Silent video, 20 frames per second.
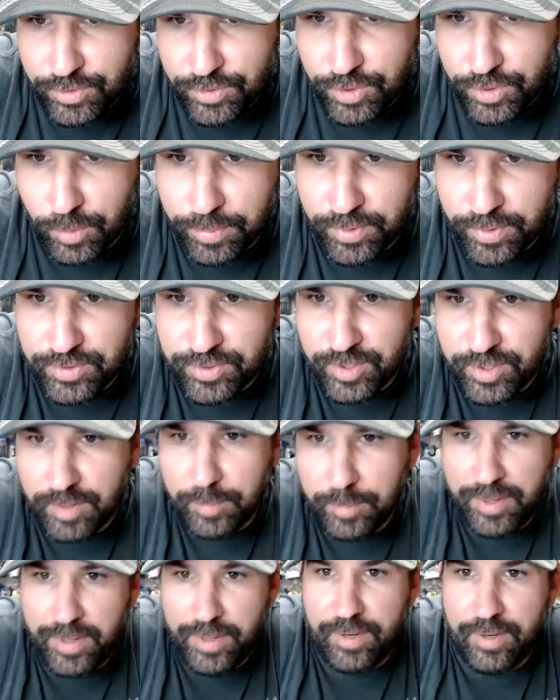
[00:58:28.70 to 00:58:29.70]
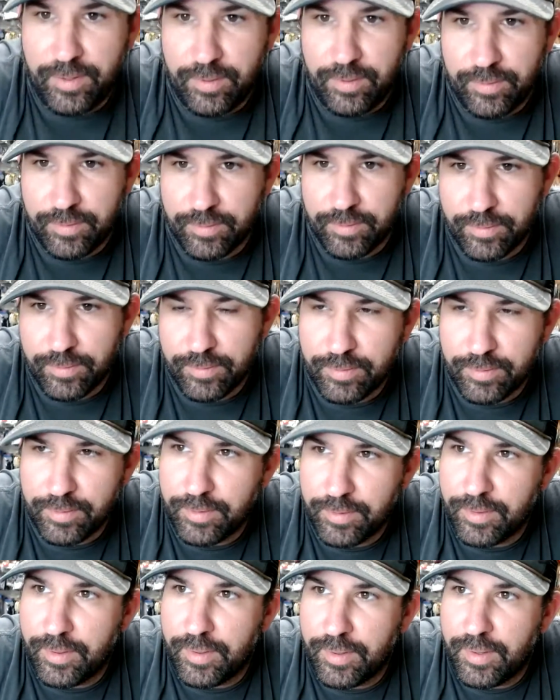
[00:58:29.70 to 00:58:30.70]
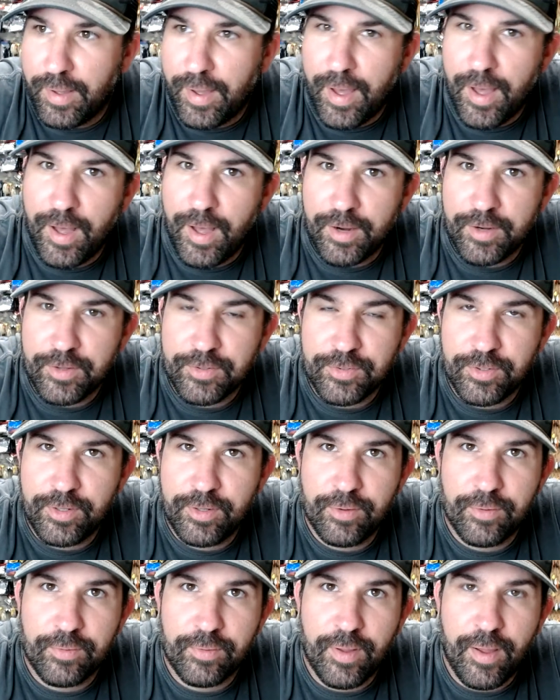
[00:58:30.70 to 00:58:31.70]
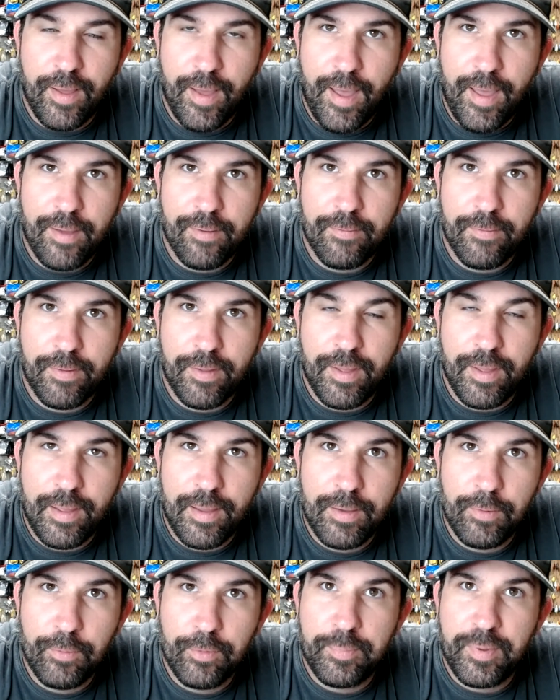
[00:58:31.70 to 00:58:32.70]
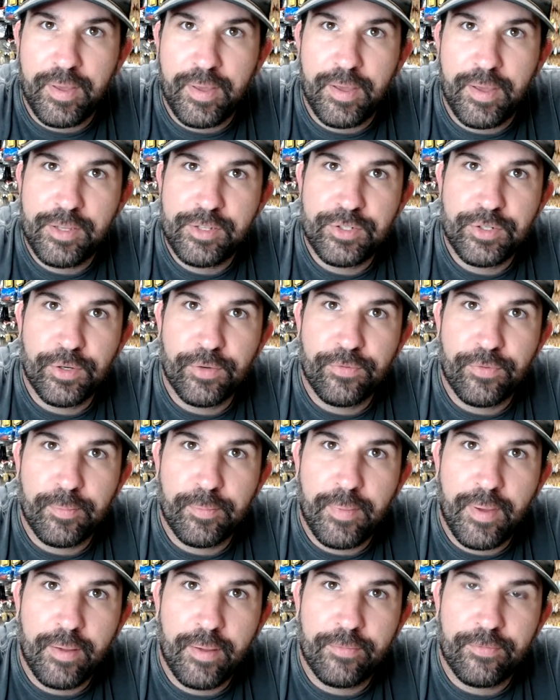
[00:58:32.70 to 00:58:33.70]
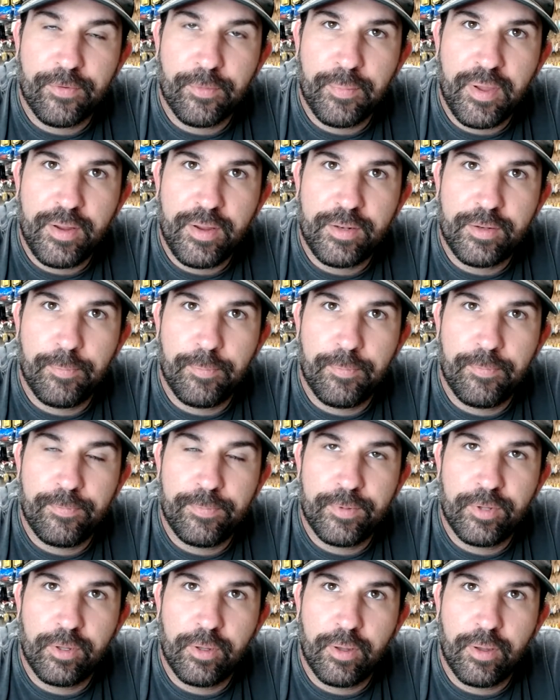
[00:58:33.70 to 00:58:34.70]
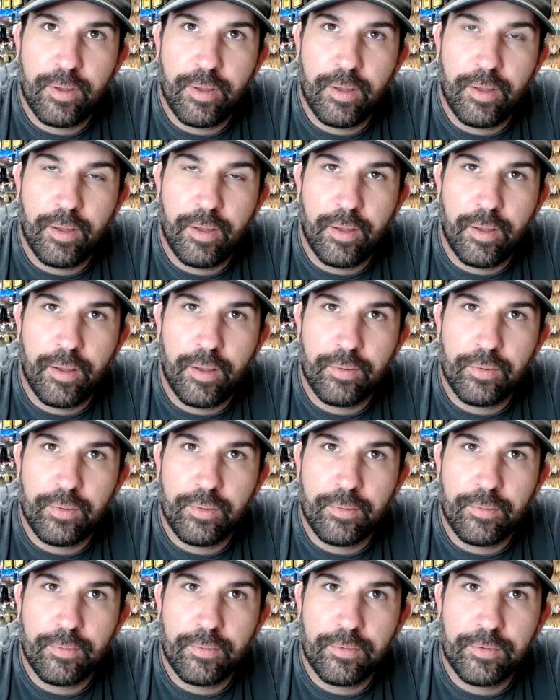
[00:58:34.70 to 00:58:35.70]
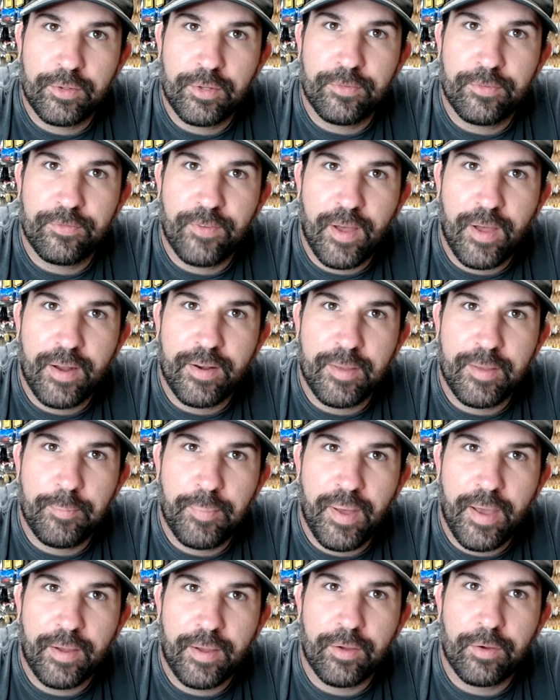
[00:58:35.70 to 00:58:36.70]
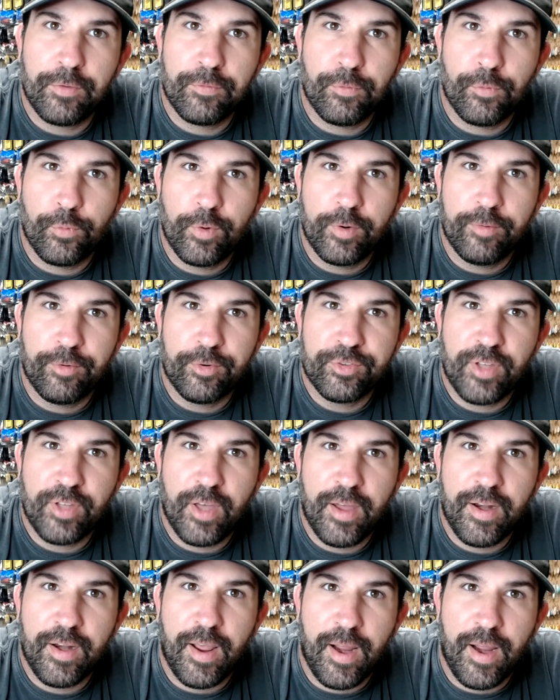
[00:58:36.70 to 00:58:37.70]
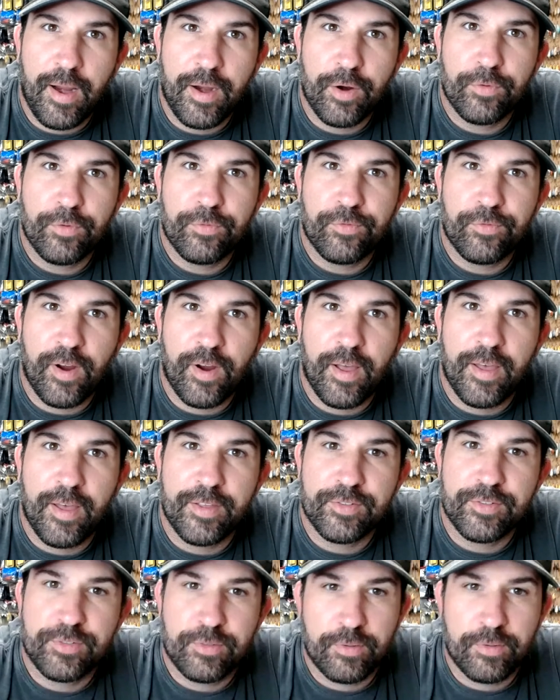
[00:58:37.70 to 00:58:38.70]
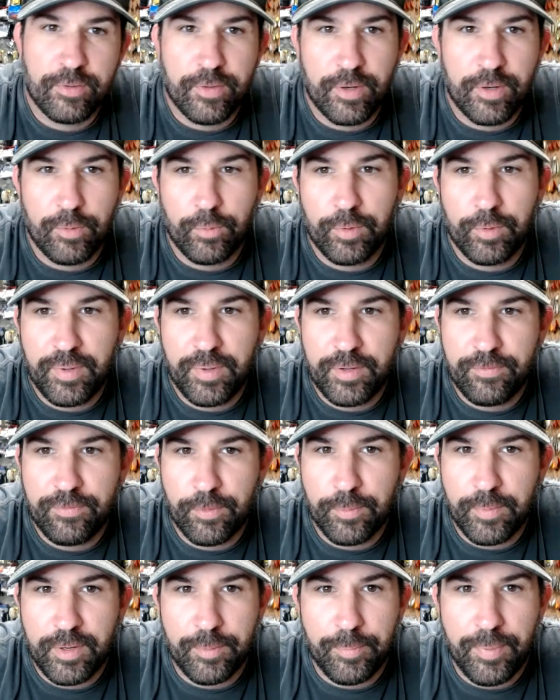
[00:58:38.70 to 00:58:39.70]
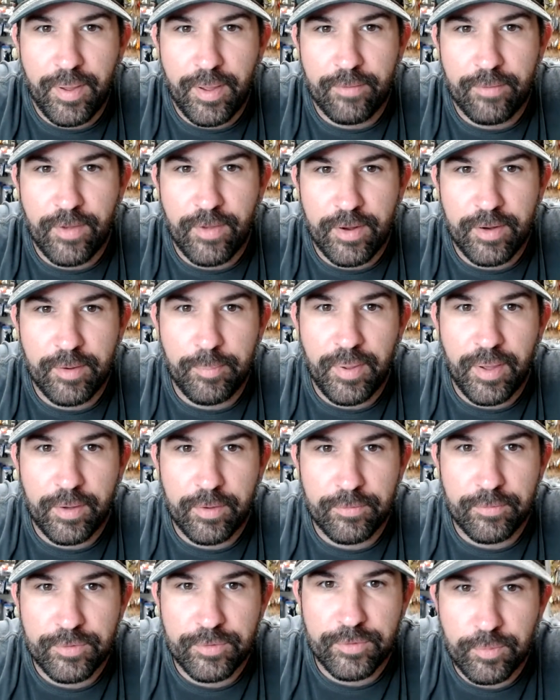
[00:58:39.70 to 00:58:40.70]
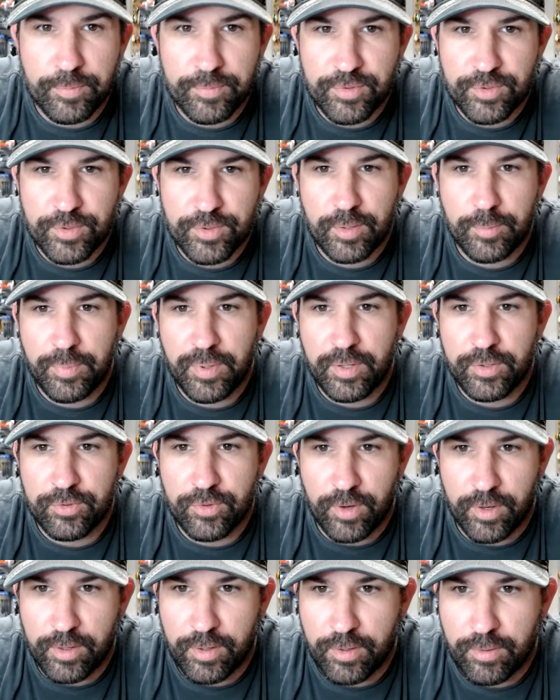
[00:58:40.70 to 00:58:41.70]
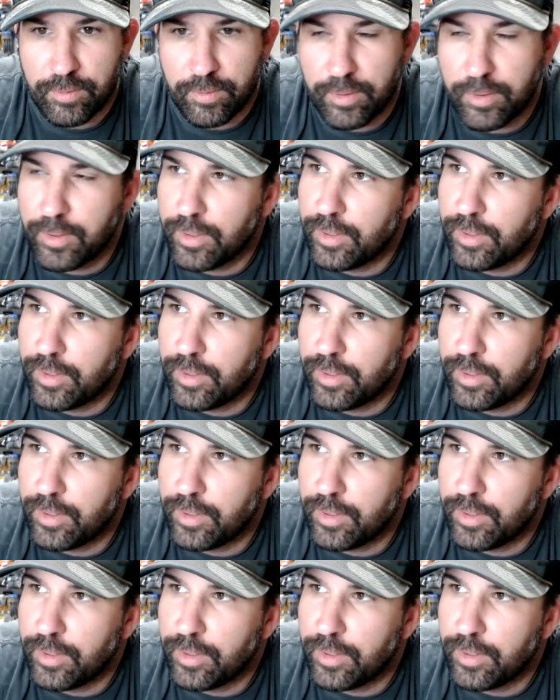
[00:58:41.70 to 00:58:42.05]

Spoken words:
Chomper centipede. I honestly don't. It would be easier for me to find a pack of Riverside air fries than it would be for me to find a pack of zoomed centipedes right now.